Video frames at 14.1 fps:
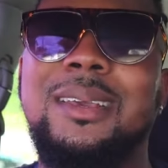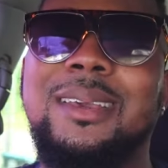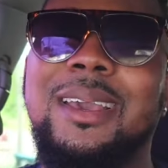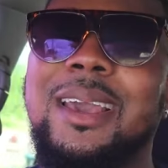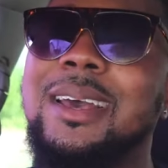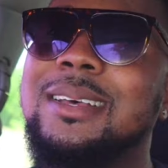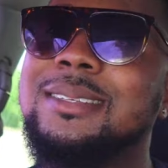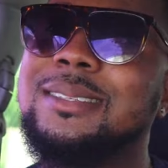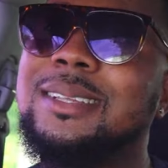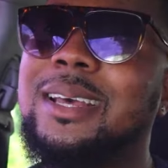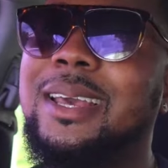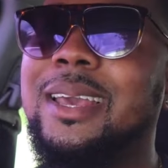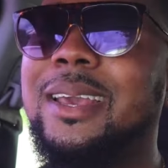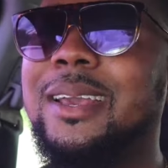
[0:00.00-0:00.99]
yes,
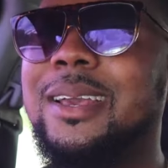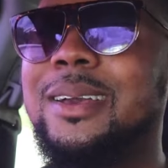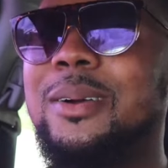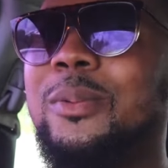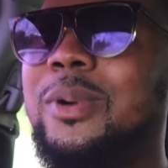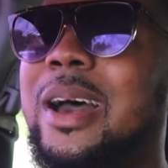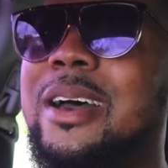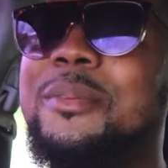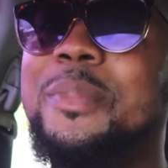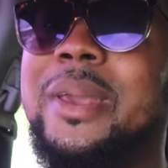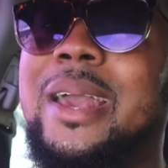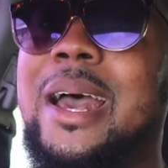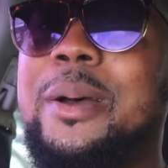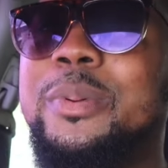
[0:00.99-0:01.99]
like, what have
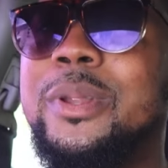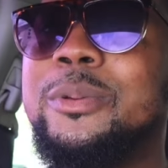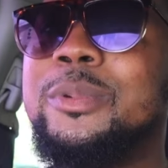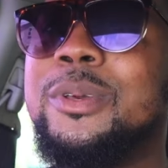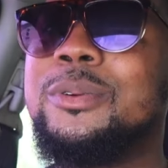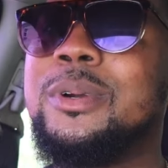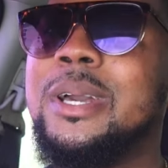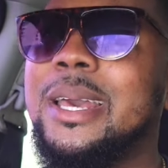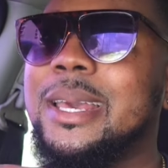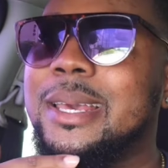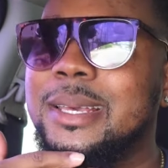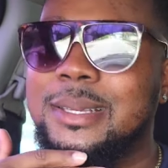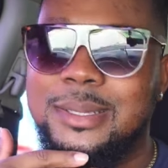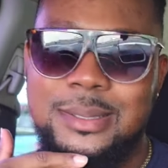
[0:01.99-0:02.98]
been happening with you
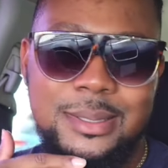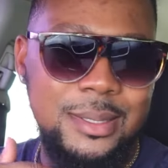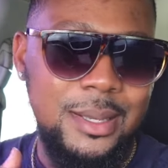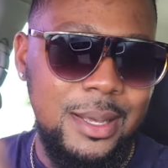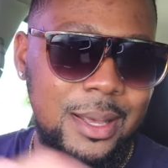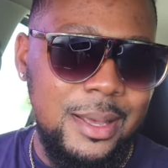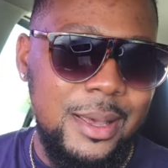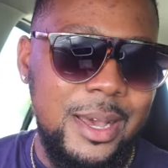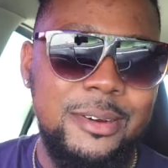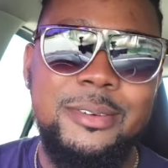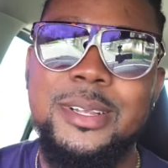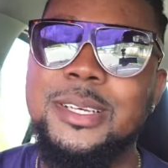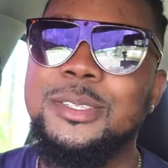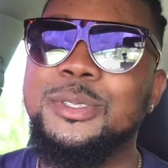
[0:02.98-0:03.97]
guys? I
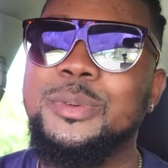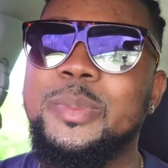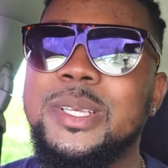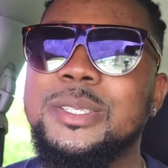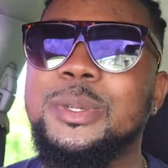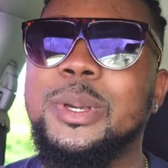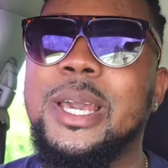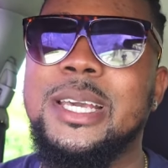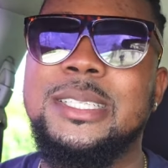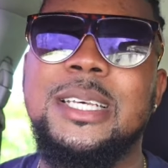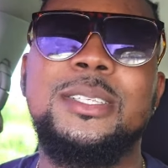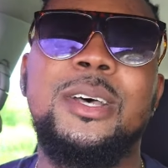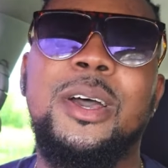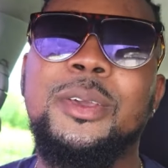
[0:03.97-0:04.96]
really do miss you guys.
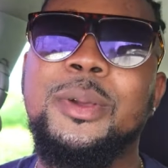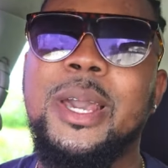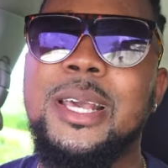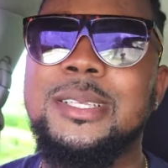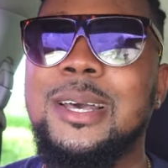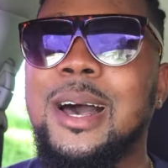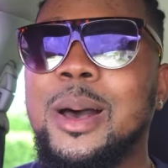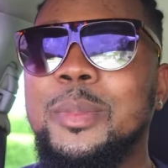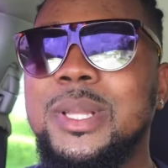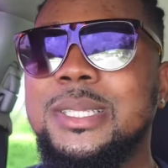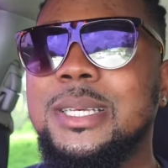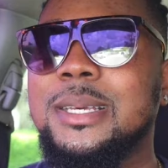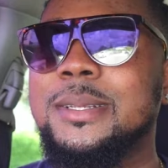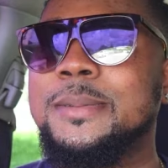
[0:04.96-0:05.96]
I saw you guys
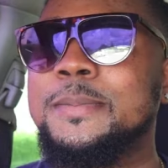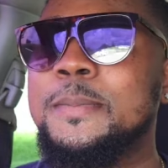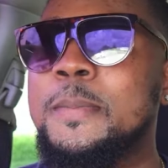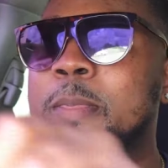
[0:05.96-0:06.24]
commenting,